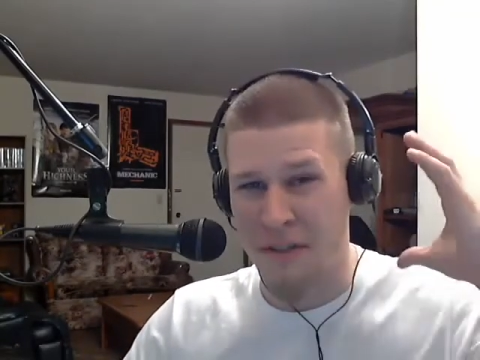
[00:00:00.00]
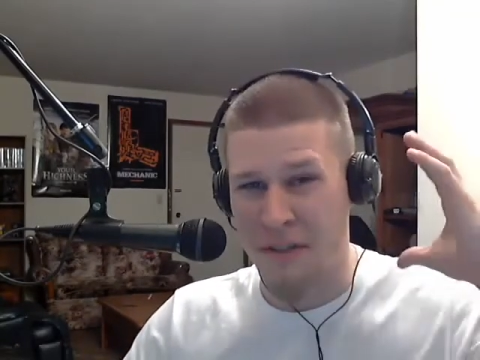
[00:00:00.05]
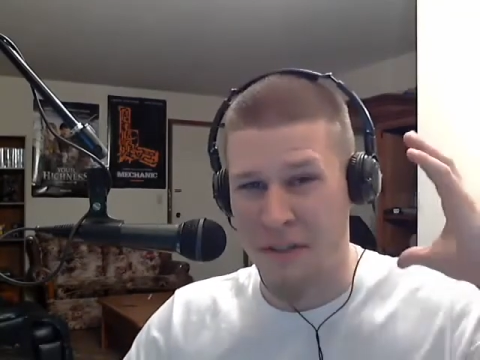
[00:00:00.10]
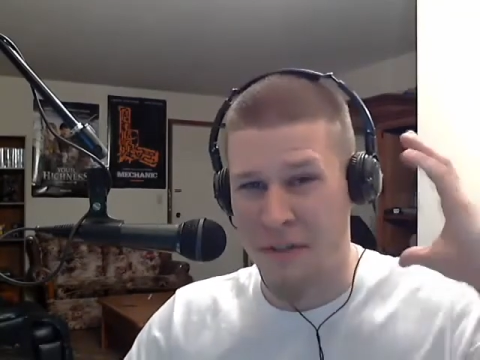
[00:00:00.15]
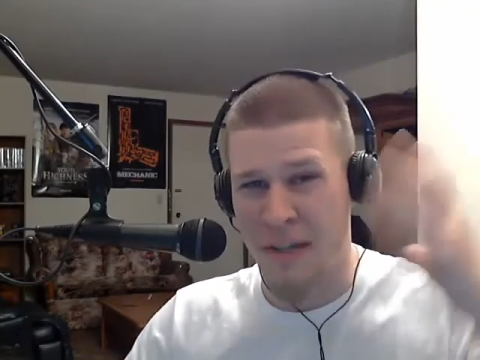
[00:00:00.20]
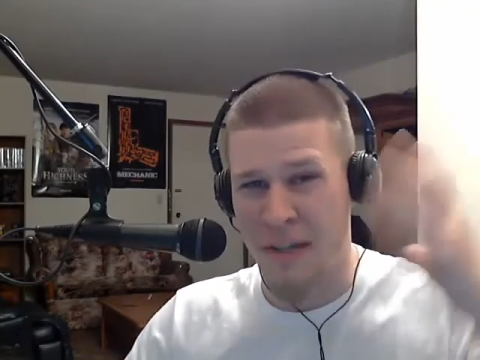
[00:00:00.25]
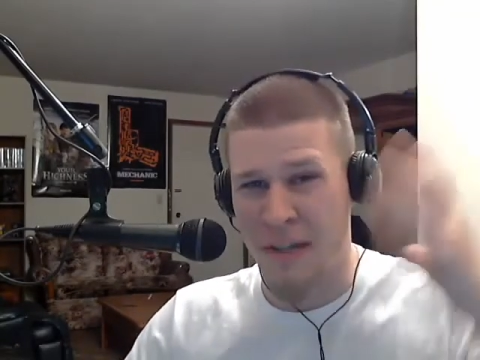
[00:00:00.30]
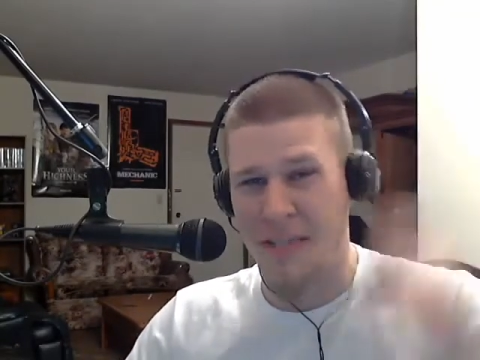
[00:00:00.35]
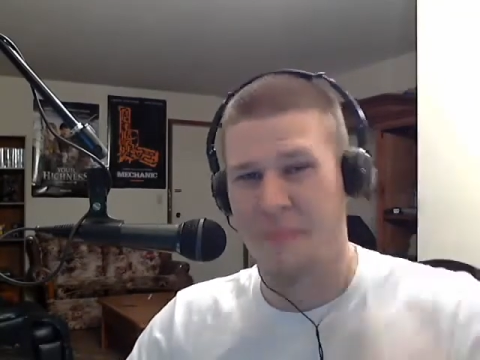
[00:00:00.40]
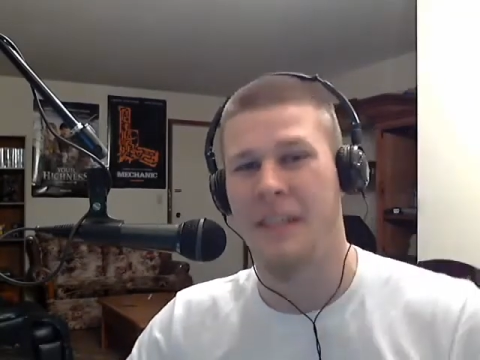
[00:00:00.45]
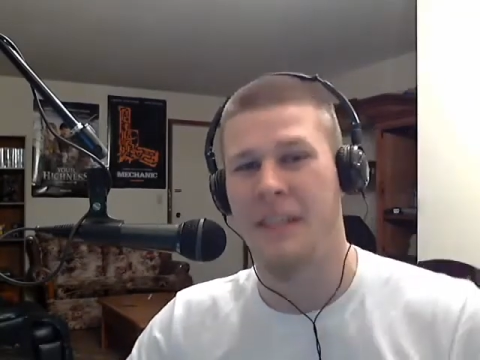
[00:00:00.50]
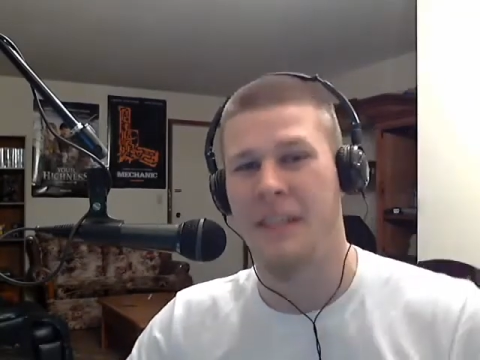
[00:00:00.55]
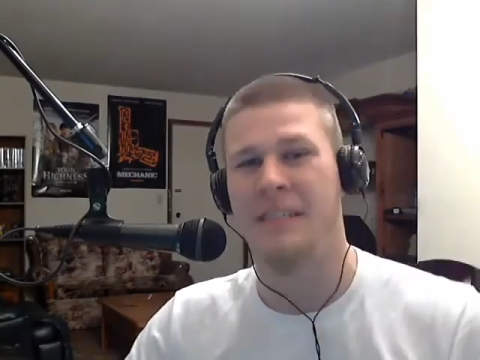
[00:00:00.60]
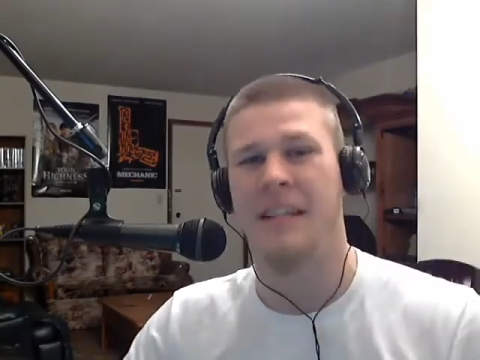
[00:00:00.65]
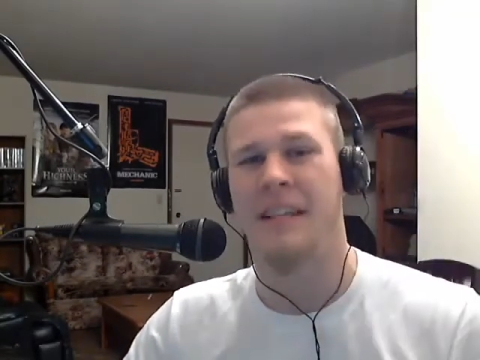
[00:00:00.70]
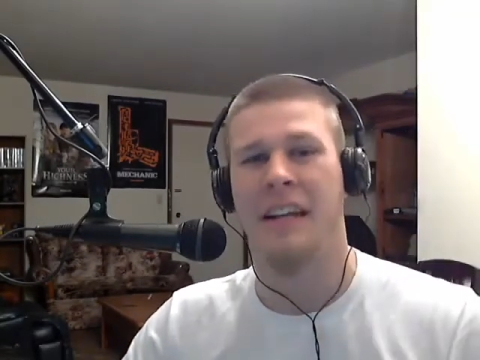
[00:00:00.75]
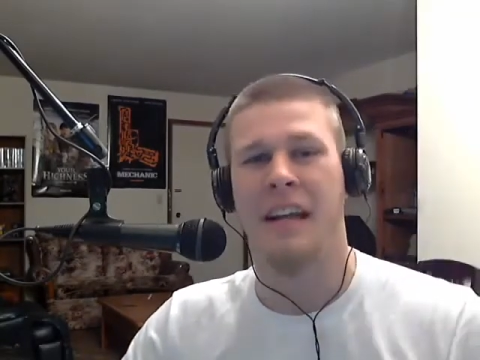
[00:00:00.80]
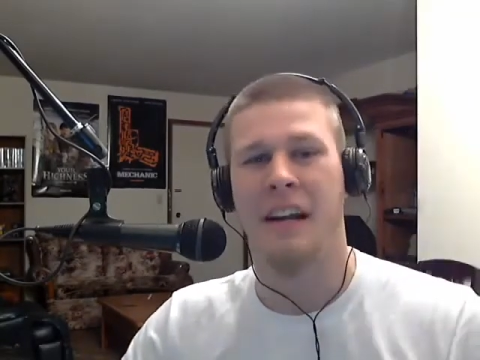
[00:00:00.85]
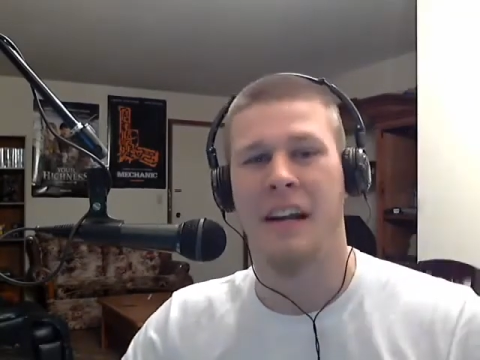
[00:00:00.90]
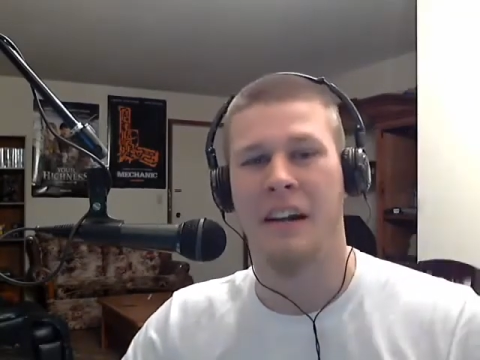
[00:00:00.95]
there's Best Buys
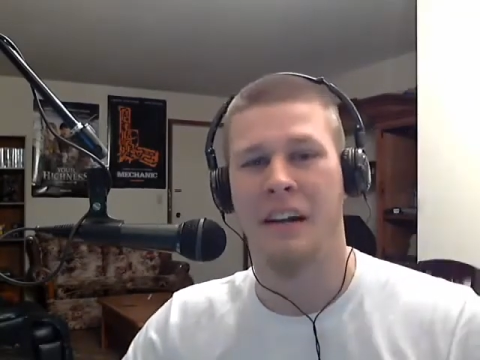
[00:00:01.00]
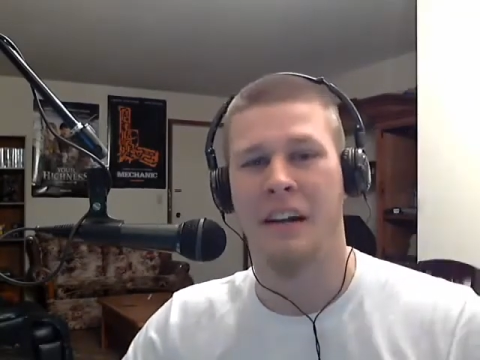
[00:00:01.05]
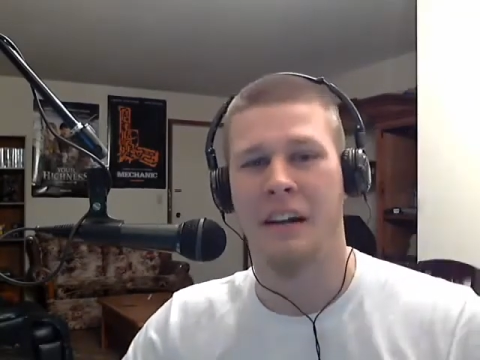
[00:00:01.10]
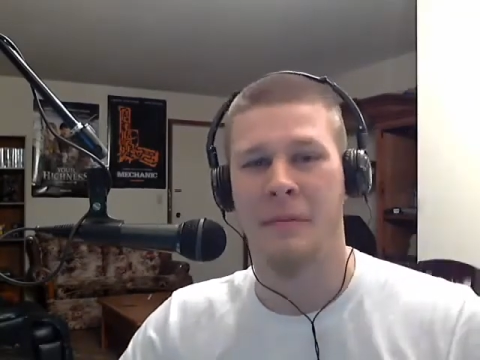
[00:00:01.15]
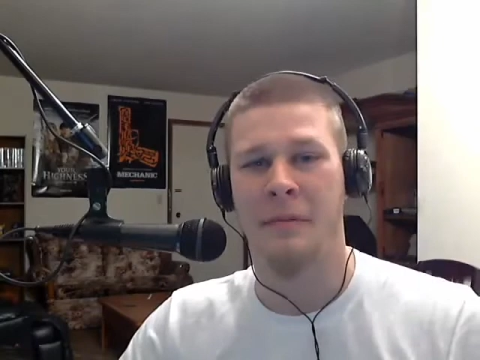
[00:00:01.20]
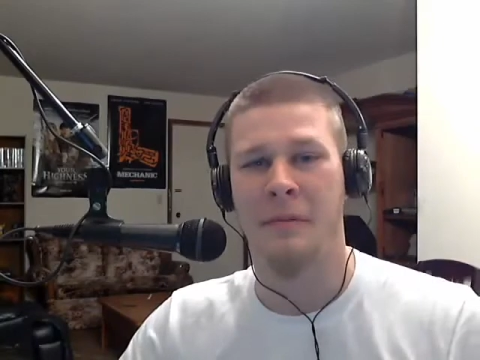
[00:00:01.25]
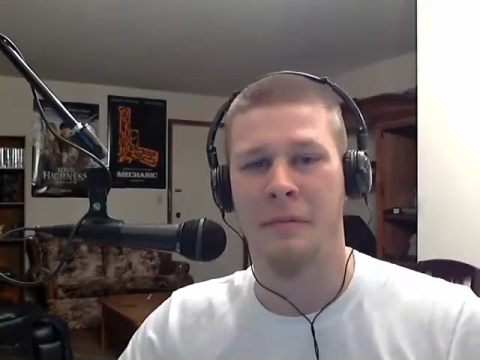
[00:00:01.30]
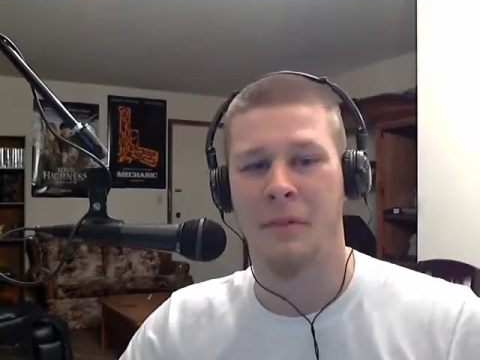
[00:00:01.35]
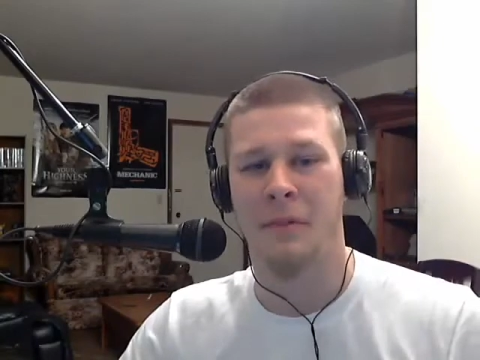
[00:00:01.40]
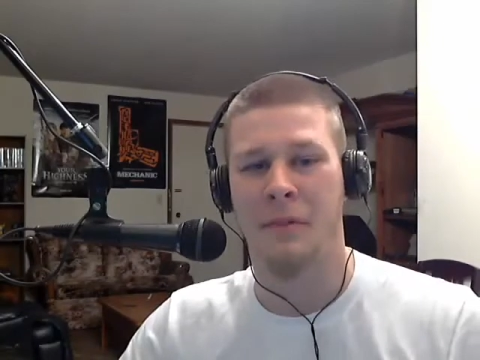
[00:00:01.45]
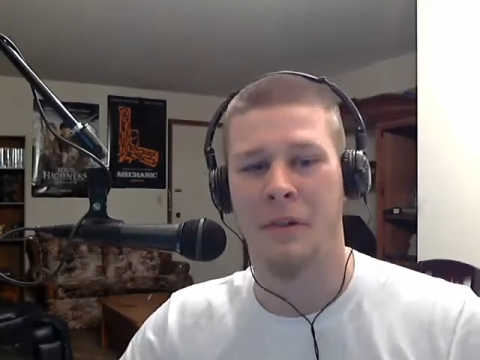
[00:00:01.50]
that carry them,